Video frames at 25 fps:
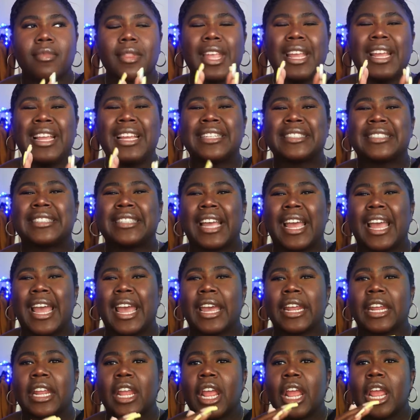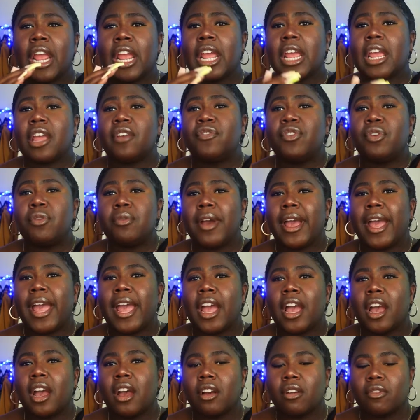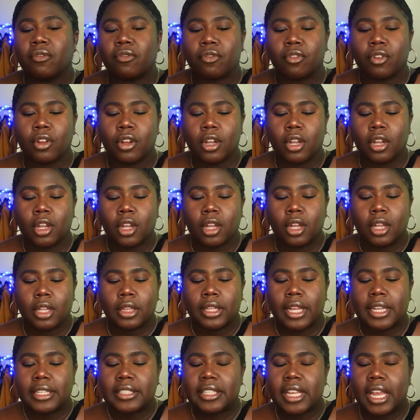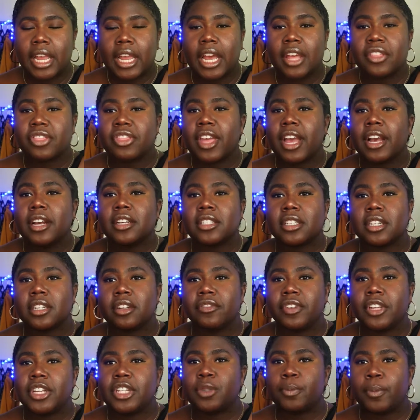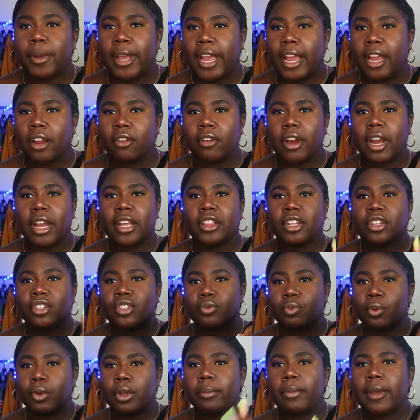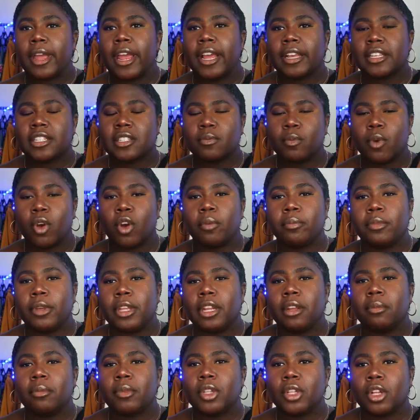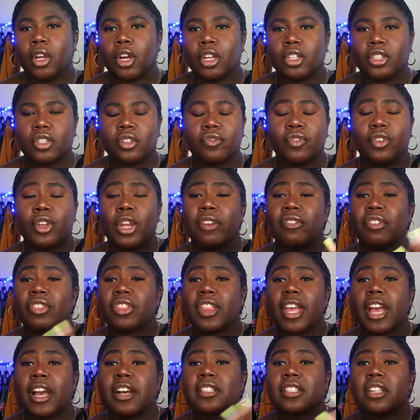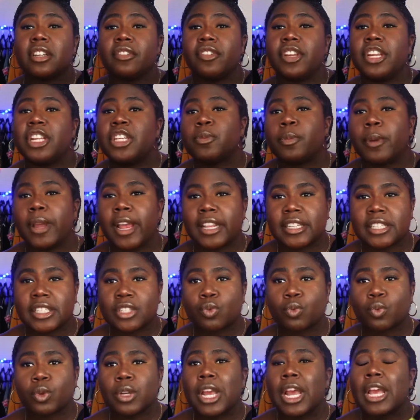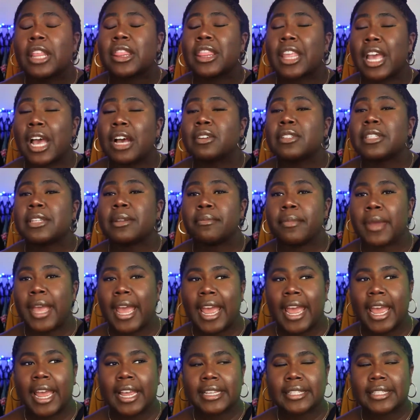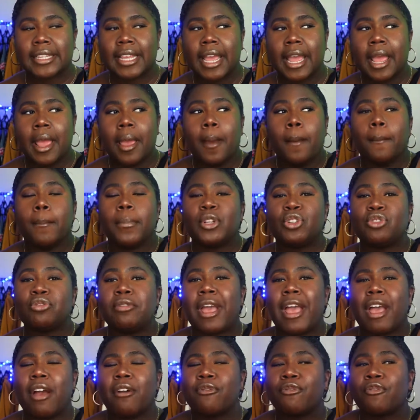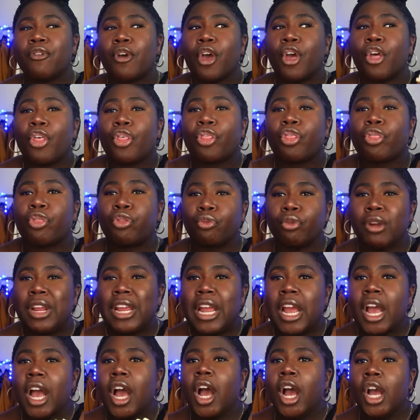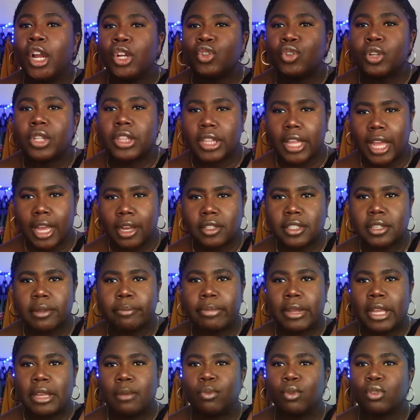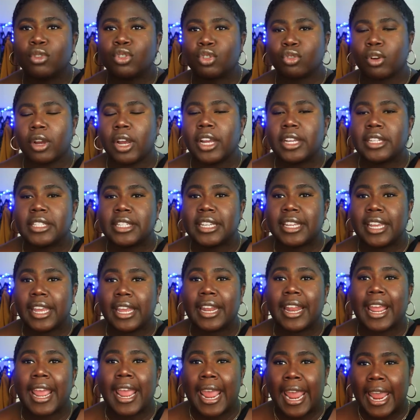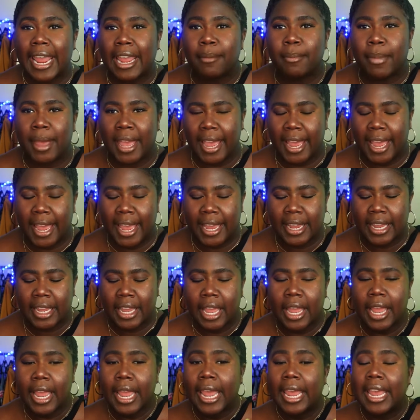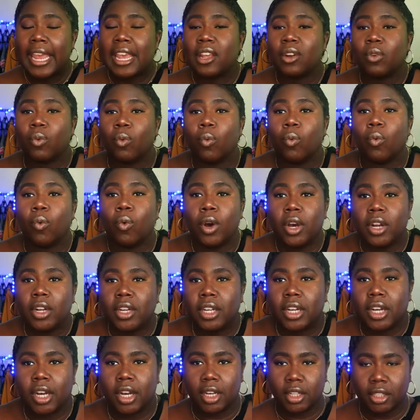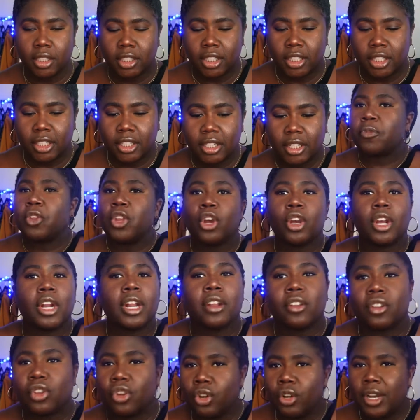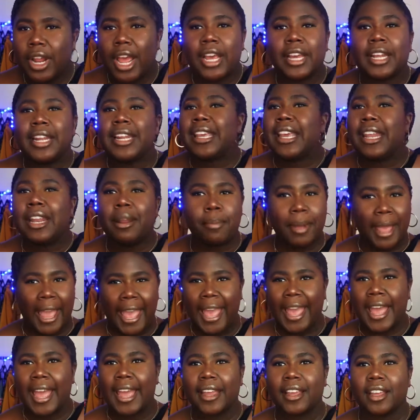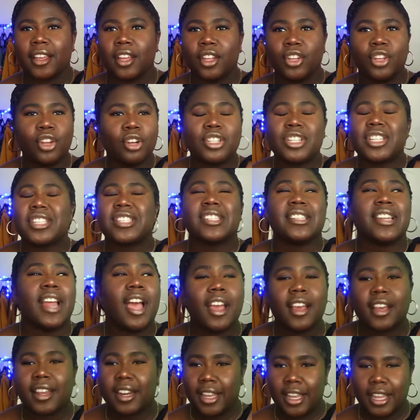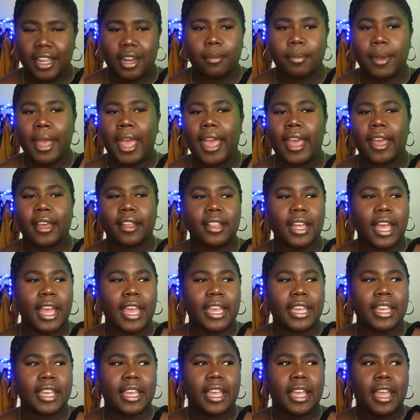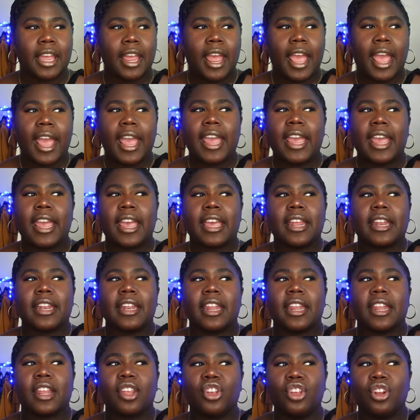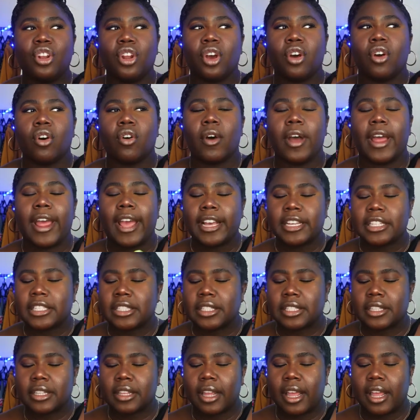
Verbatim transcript: is that if you have, let's say a thousand of each bag, right? There's three bags, small, medium, and large. If you have a thousand of each bag, that's three thousand bags. But you have three hundred thousand people trying to get a bag in one color. You're gonna, you're not gonna get a bag. You're just not gonna get a bag. Like, and you know, as